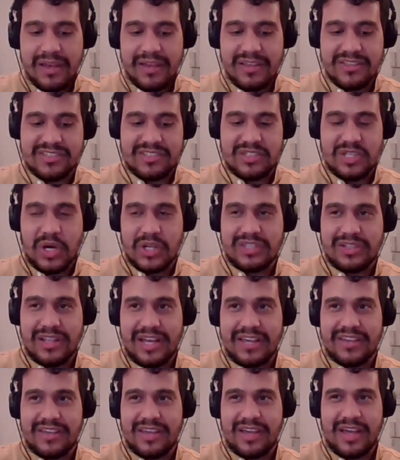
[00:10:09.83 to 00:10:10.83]
is not
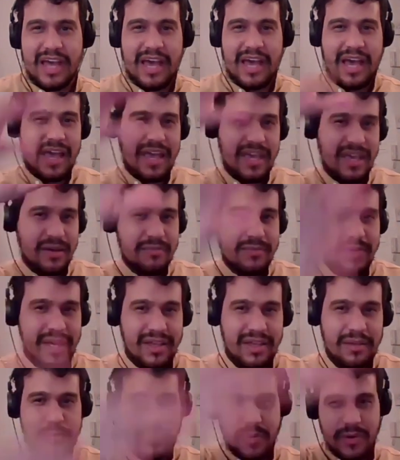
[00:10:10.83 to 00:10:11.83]
like him
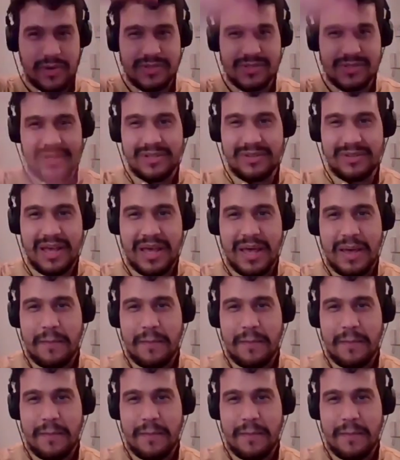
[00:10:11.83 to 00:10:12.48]
in person,